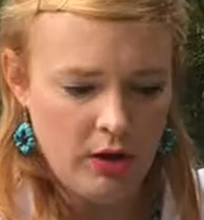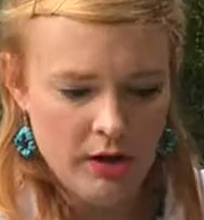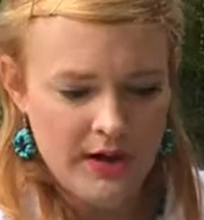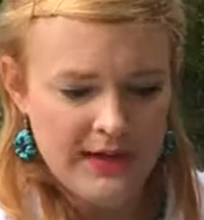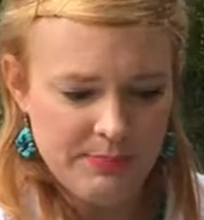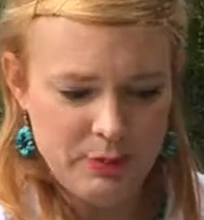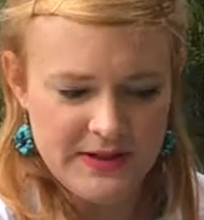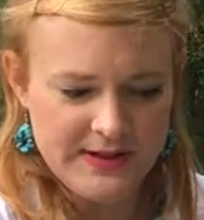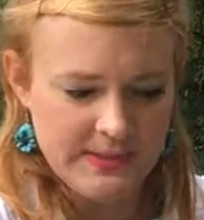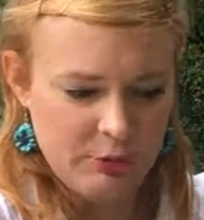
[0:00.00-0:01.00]
Well, it's
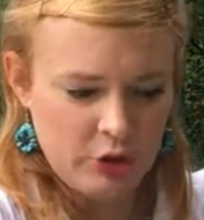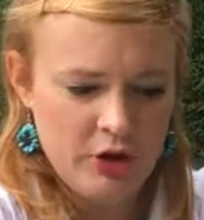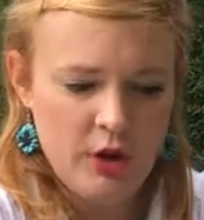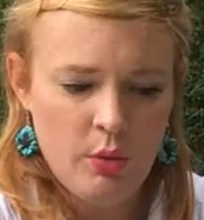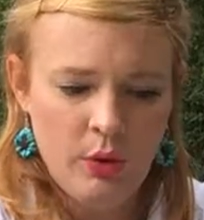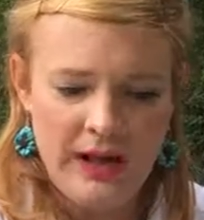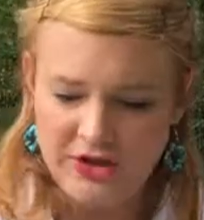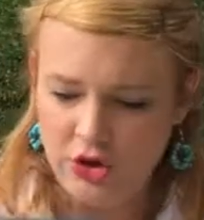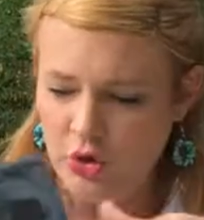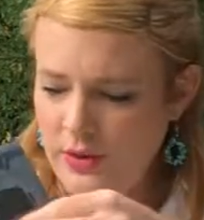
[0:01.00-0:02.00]
pretty simple.
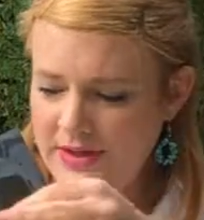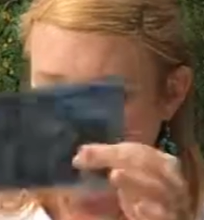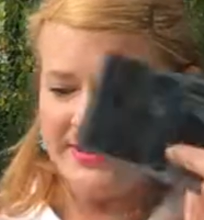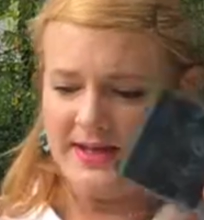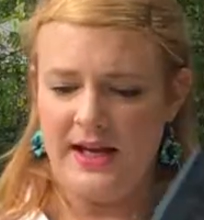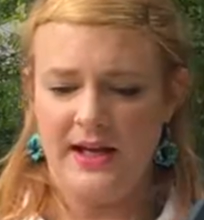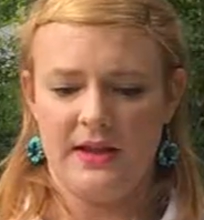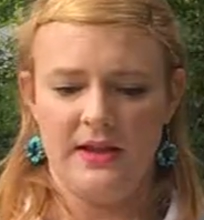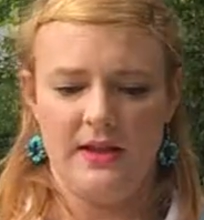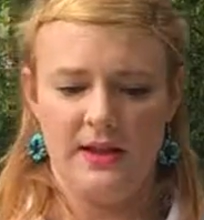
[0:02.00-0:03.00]
What I do is I
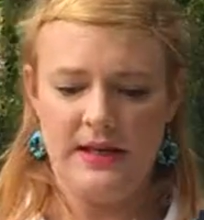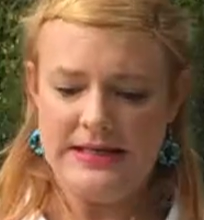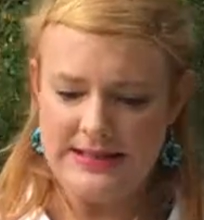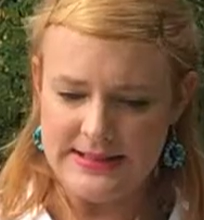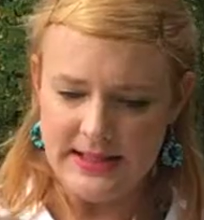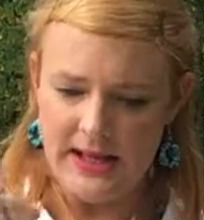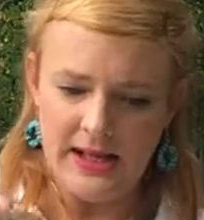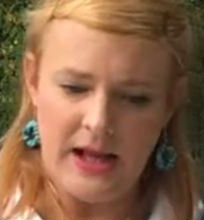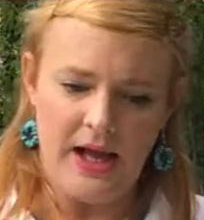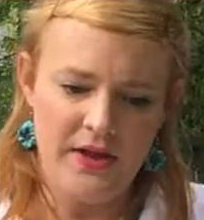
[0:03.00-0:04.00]
take the
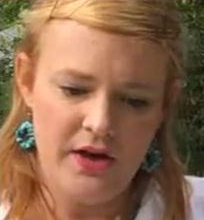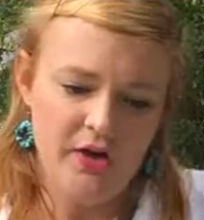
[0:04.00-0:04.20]
inside,